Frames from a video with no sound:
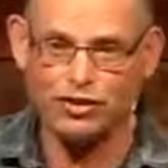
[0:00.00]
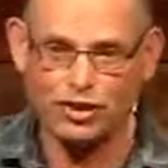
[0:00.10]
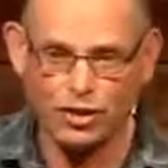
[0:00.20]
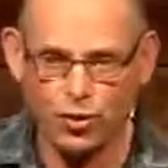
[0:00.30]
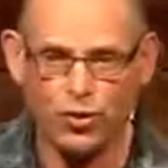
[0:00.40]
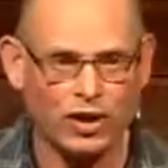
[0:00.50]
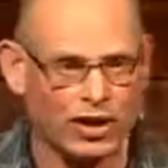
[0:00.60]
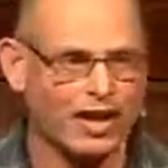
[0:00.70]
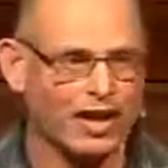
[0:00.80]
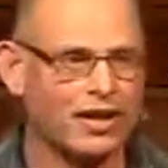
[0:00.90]
the all
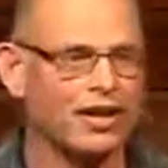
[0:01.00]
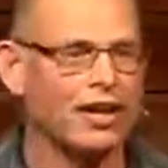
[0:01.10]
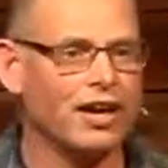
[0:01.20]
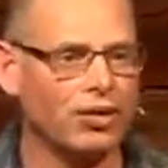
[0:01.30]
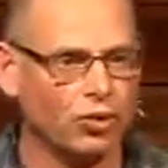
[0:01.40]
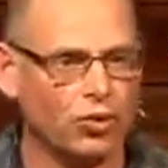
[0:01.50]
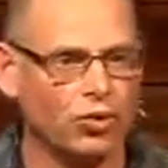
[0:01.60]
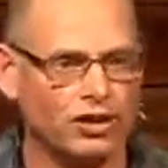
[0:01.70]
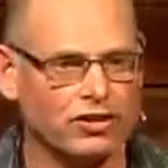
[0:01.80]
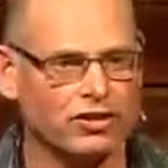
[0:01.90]
clear in
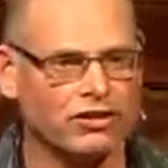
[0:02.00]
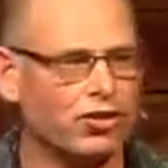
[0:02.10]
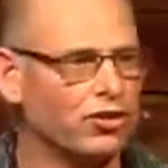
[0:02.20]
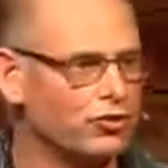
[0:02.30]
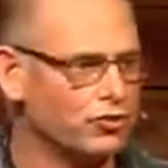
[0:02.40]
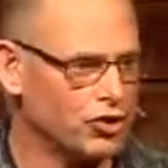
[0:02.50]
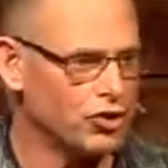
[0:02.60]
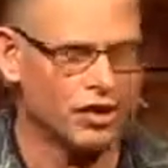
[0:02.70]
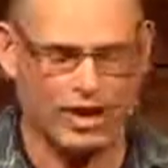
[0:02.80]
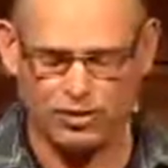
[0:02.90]
August of
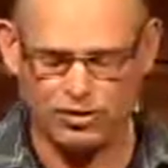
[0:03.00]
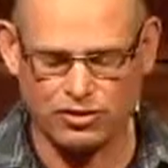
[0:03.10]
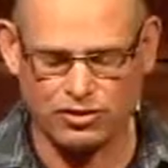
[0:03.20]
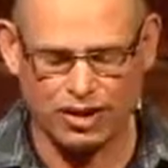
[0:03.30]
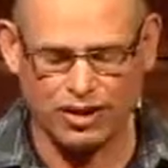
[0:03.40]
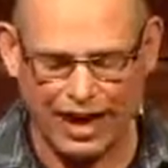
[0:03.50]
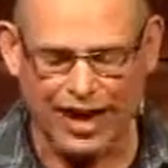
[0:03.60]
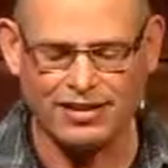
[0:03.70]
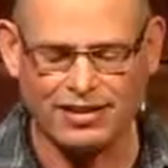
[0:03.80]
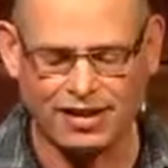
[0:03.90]

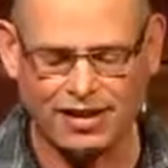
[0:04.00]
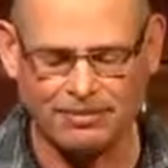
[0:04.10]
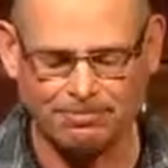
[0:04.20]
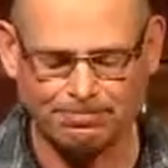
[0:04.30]
2018.